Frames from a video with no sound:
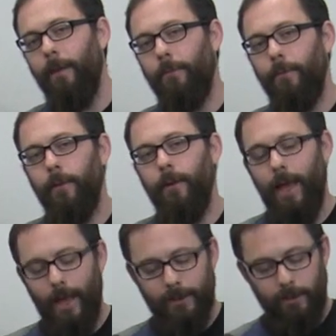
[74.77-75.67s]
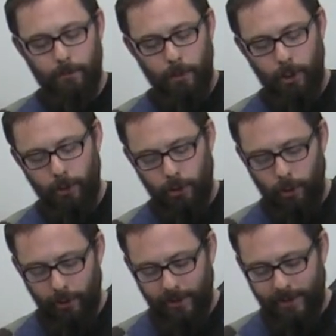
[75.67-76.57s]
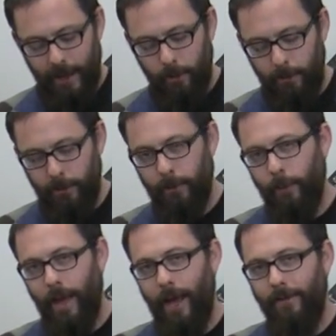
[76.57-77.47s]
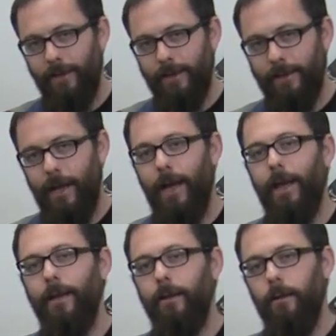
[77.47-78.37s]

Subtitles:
up and submerge all the scale buildup we have inside